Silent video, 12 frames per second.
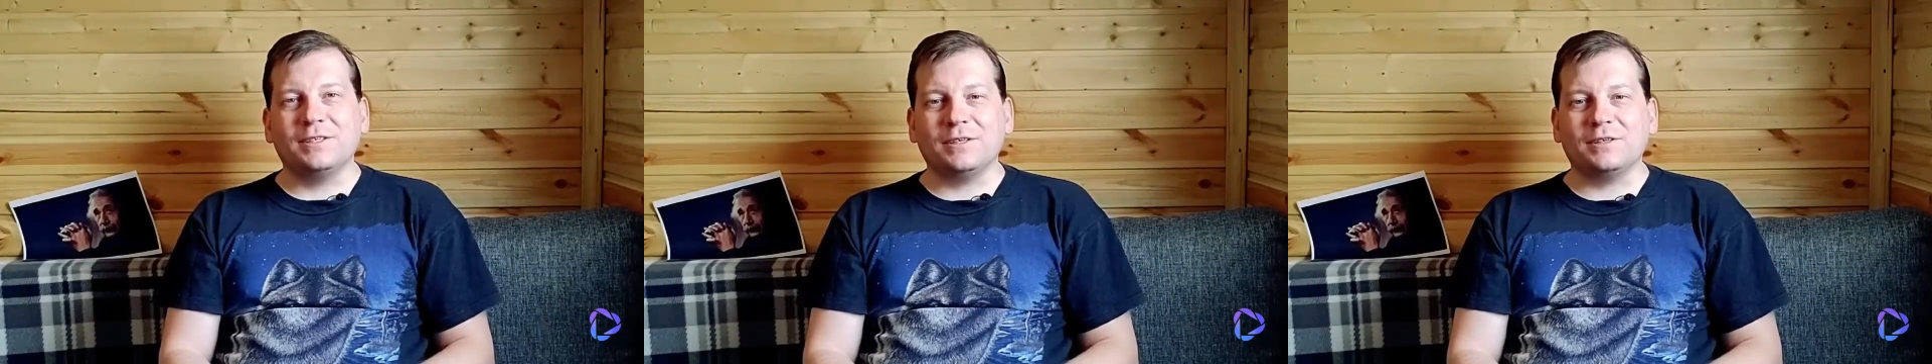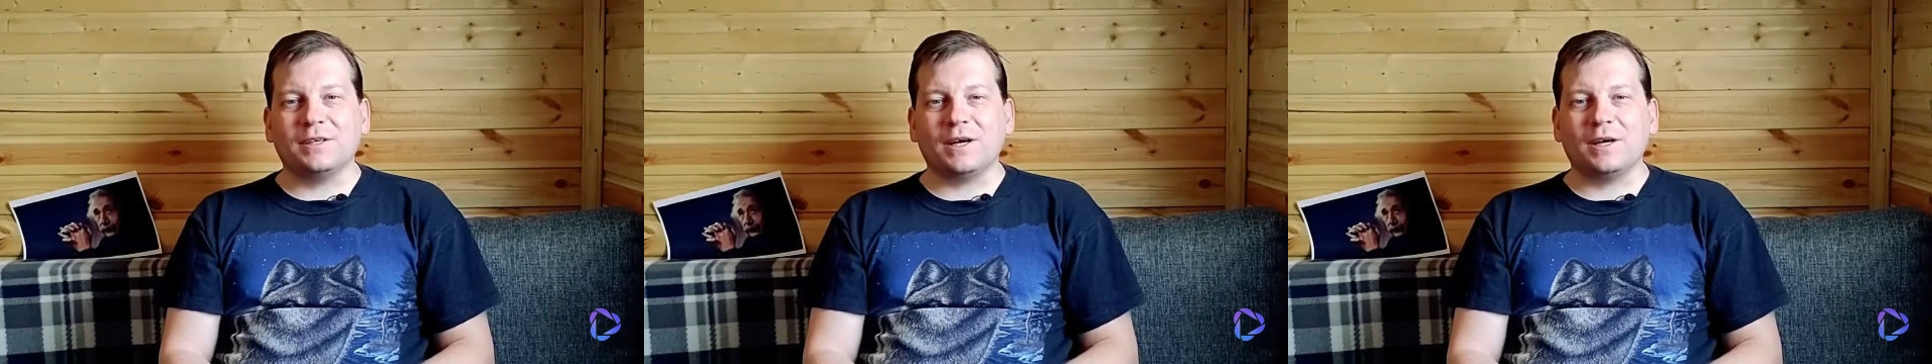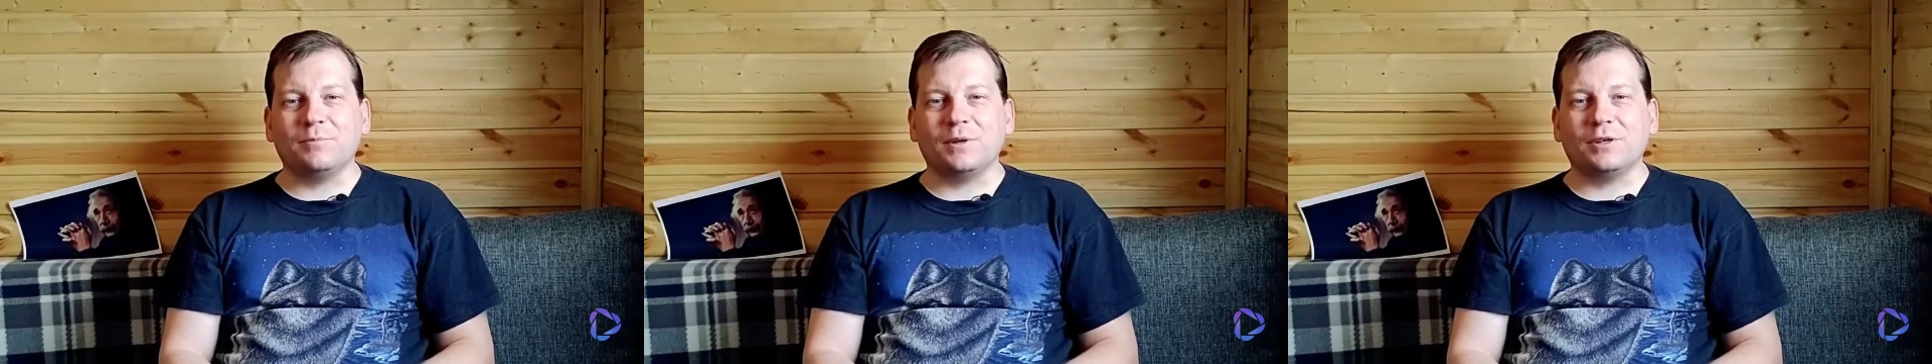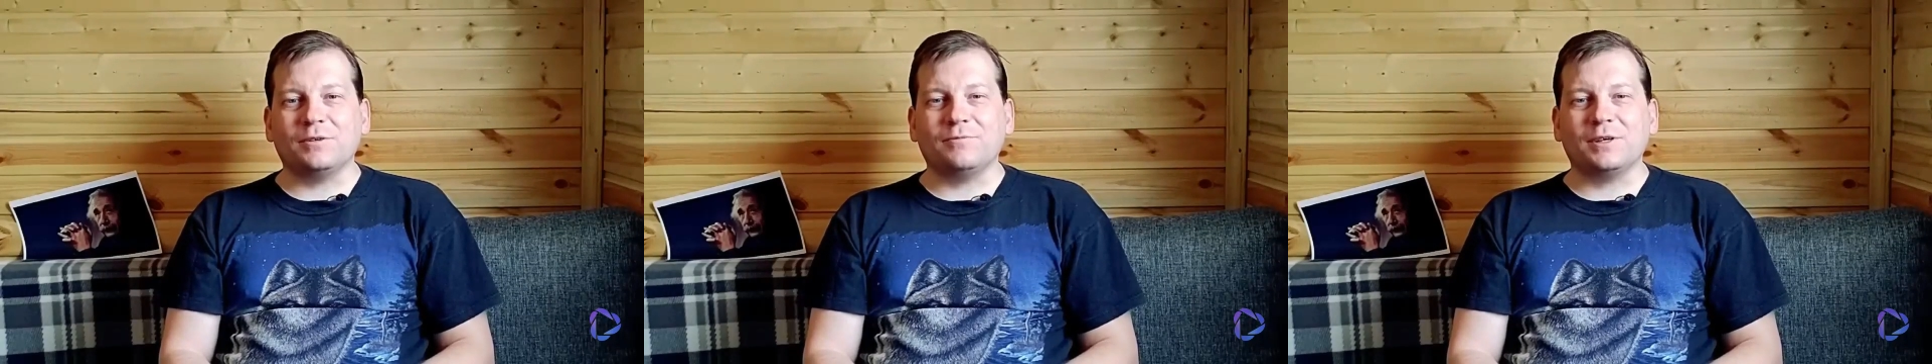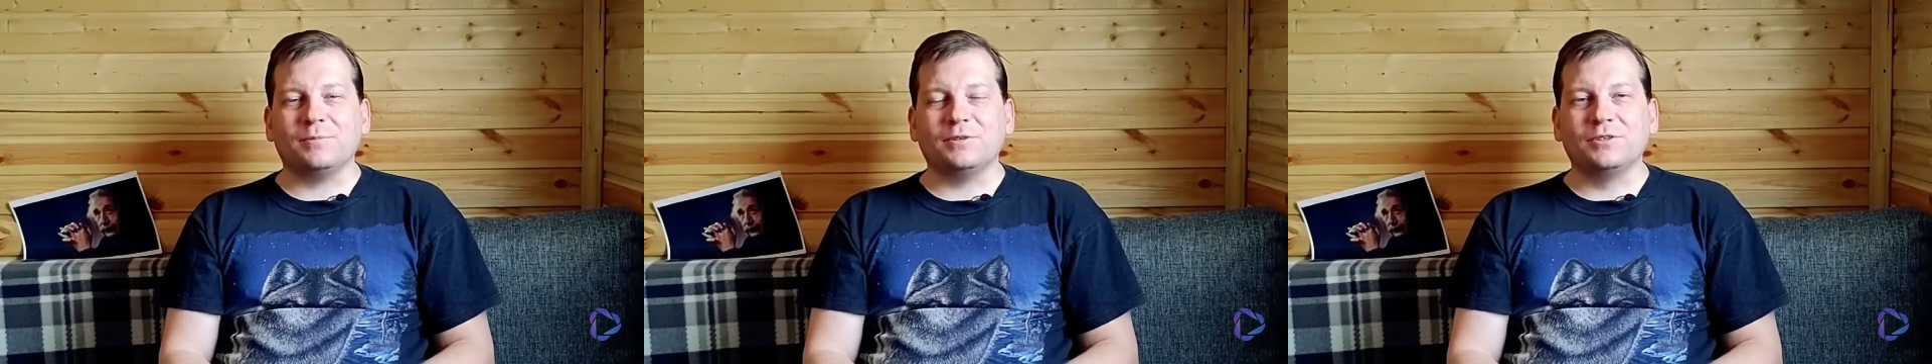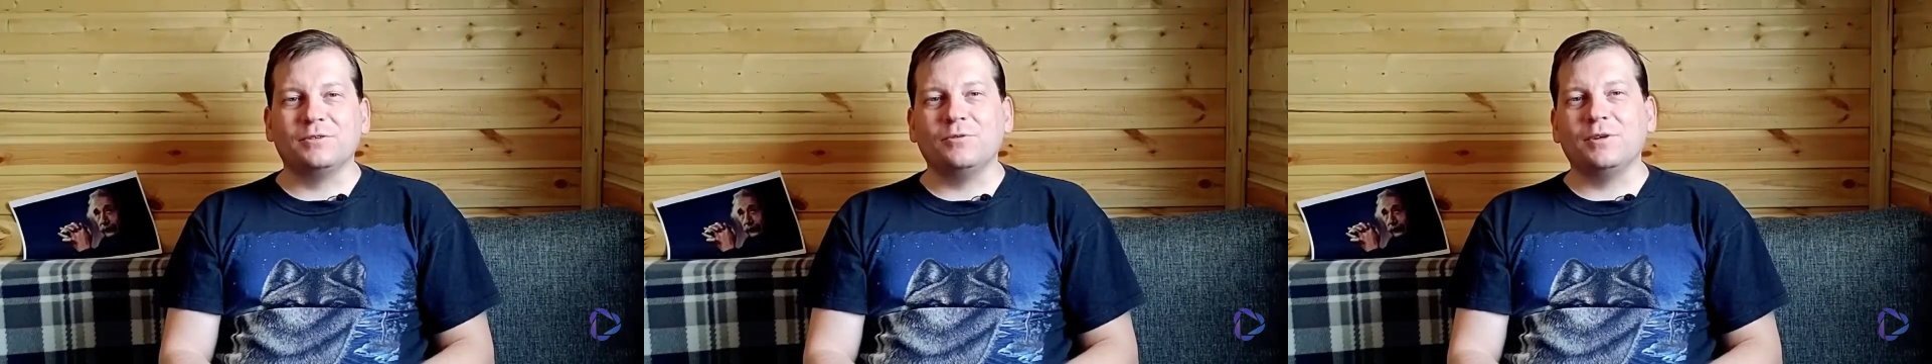and time are the
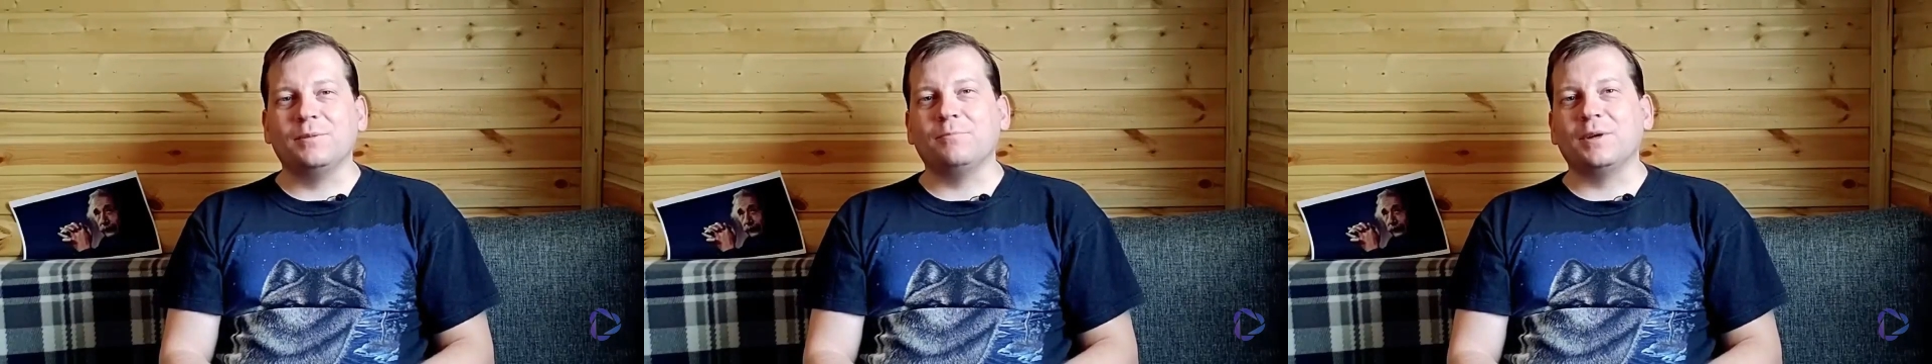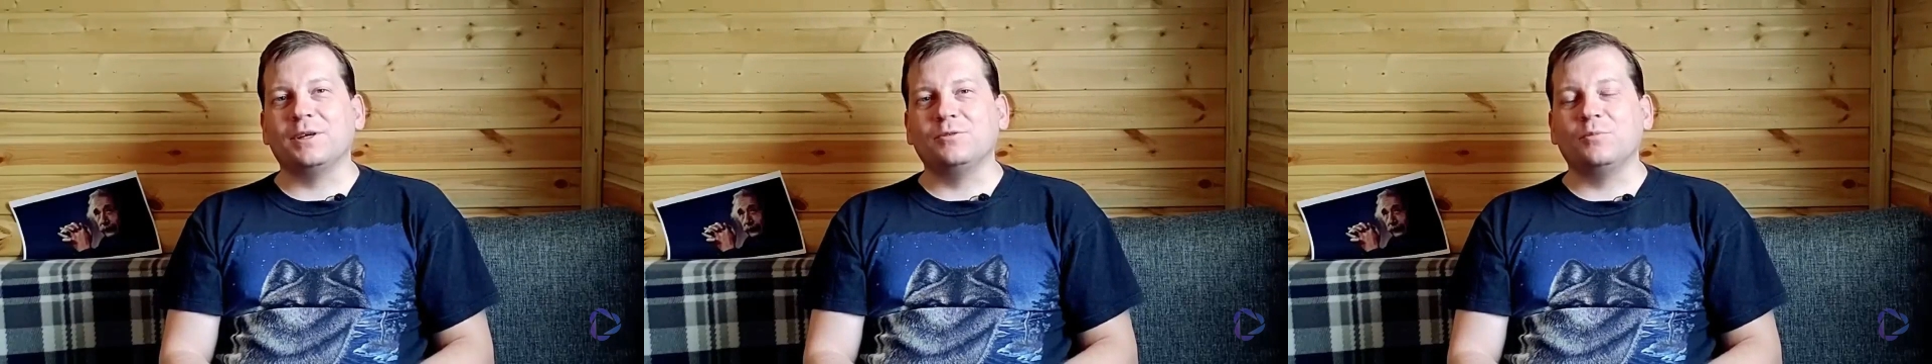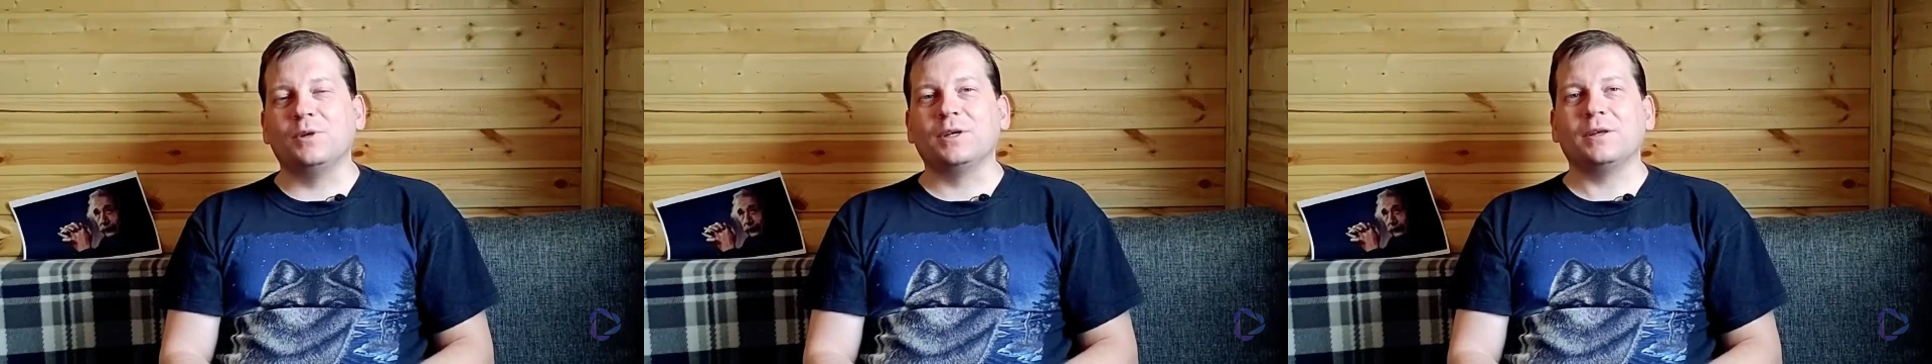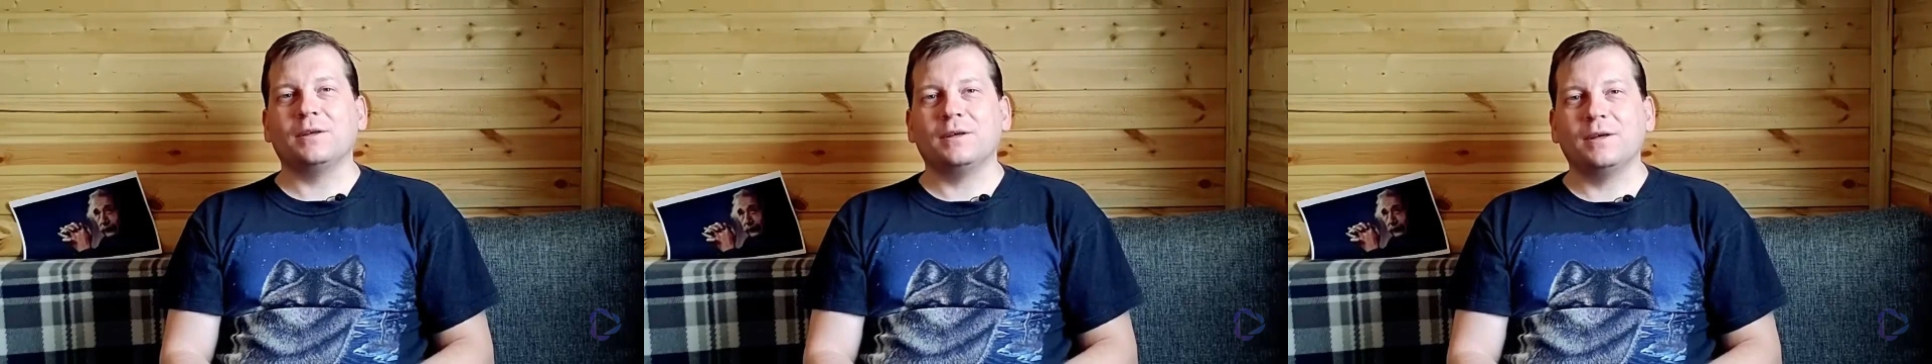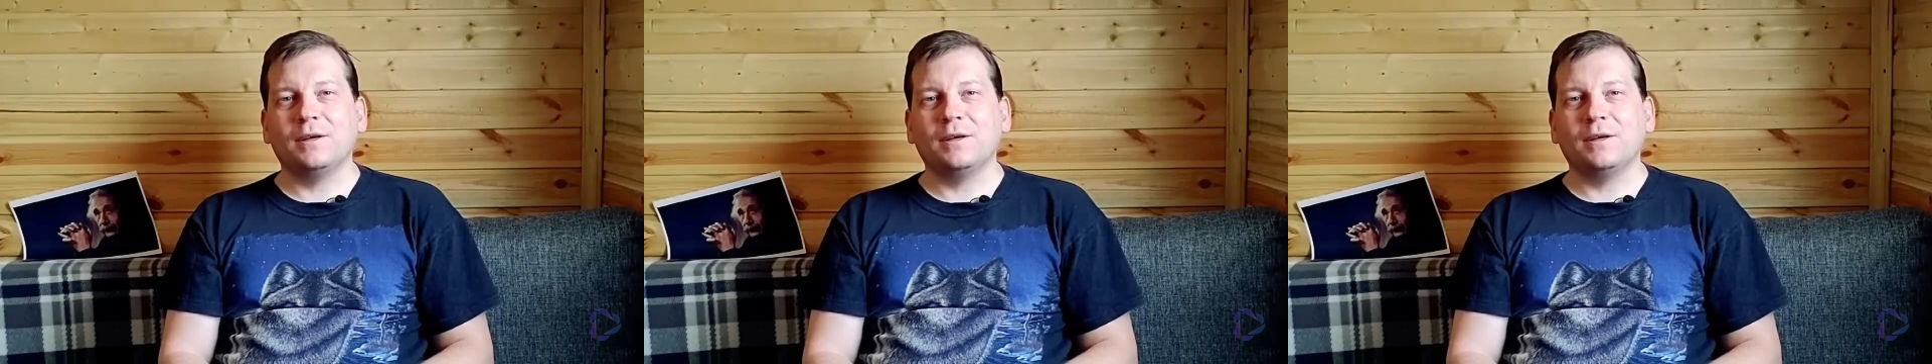famous 3+1,